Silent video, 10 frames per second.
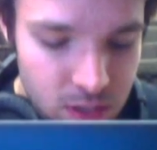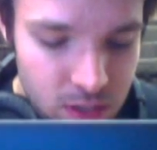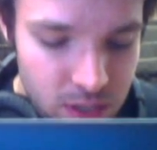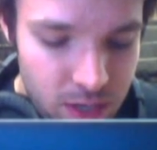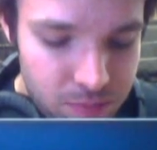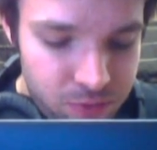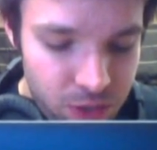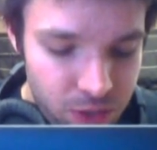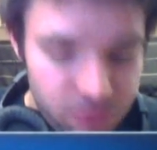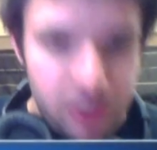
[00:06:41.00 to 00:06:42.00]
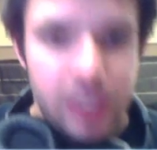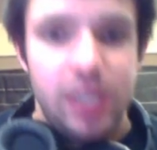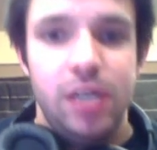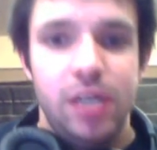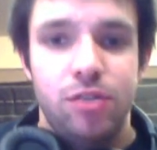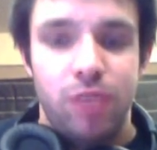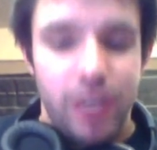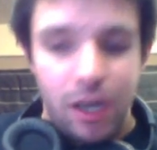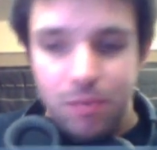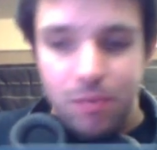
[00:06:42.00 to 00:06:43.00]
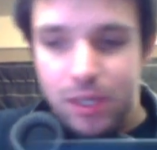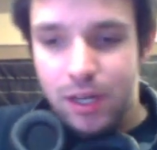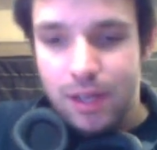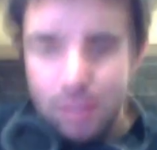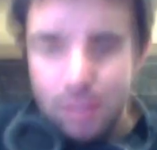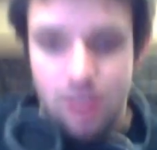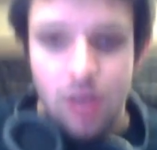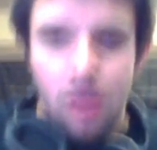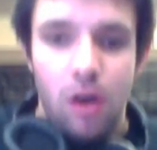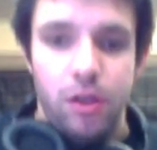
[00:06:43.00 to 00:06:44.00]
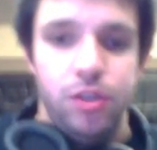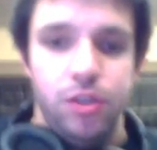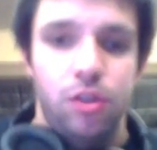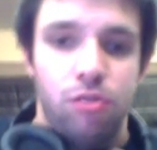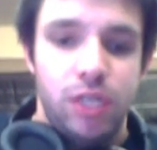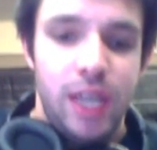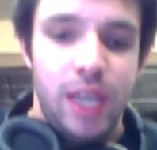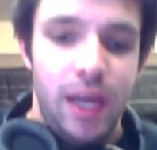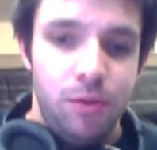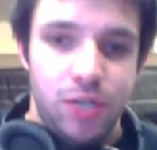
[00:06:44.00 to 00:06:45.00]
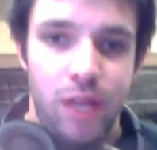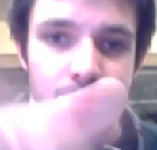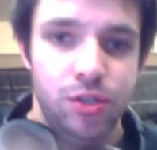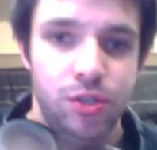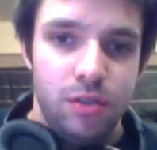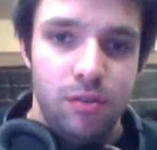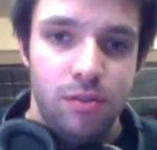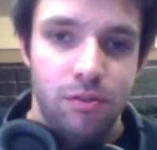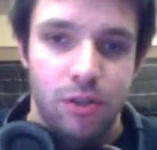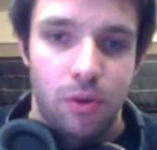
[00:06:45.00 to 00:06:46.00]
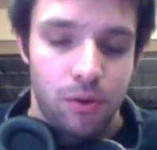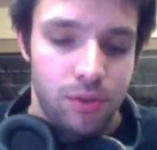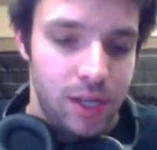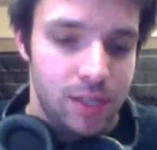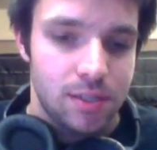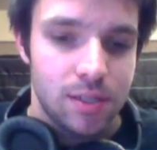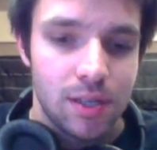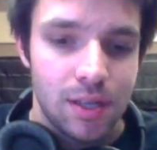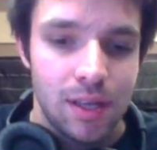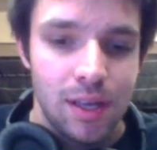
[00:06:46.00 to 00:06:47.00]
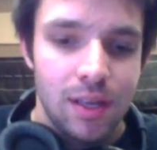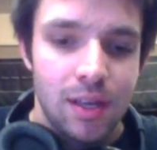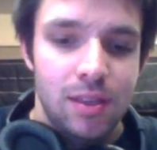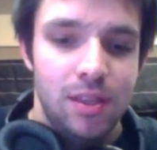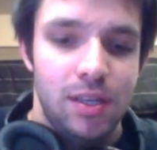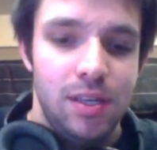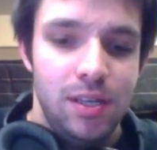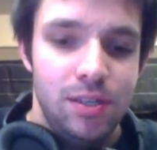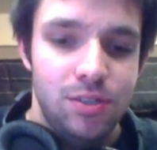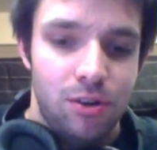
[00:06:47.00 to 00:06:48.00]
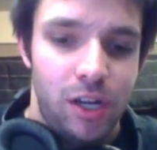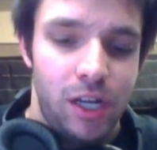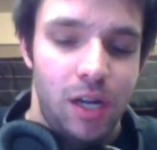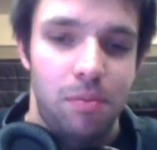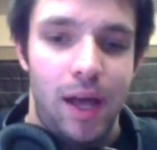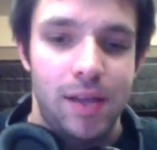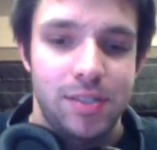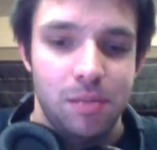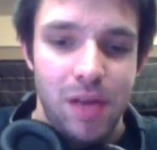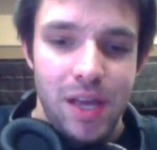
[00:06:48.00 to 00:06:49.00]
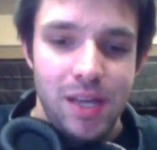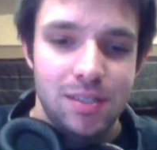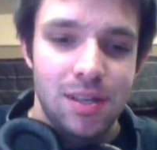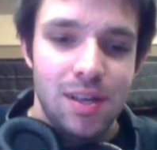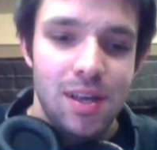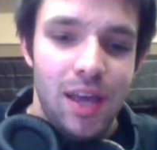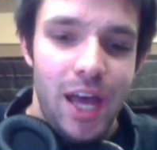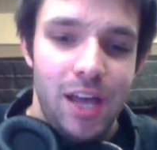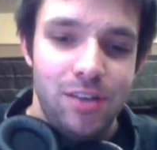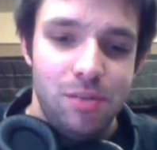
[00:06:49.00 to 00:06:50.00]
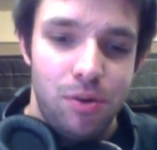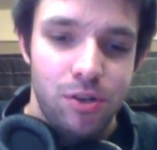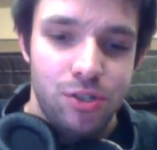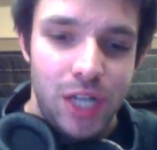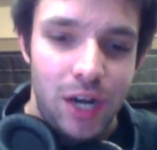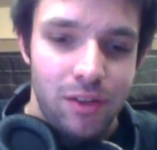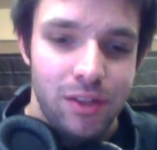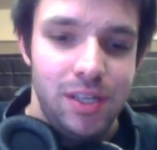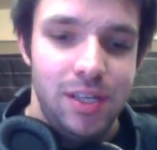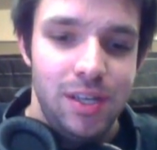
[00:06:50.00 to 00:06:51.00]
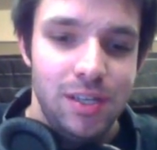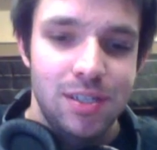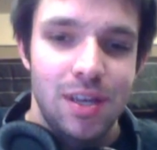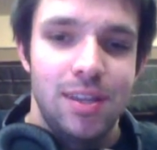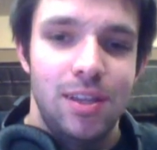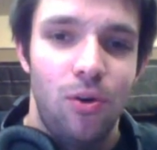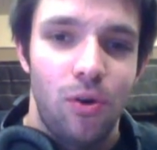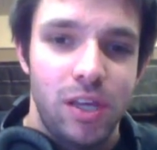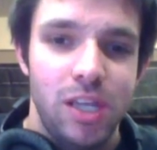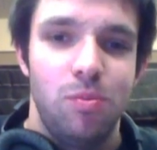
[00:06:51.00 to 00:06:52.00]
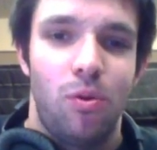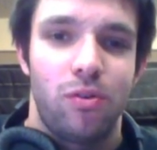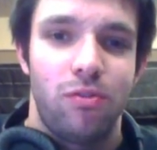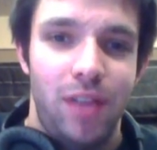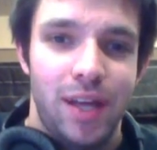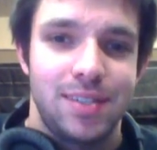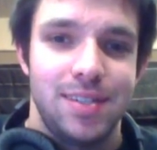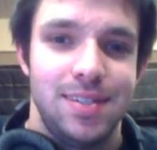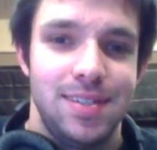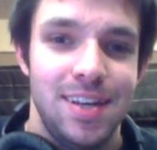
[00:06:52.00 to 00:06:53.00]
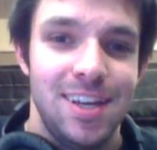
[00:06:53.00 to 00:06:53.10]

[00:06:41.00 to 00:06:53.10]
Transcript: And I'm filling the keys right now because on the U310, which I'm using to record this, the keys are on a kind of plastic base. As you push down on the keys, the whole keyboard flexes.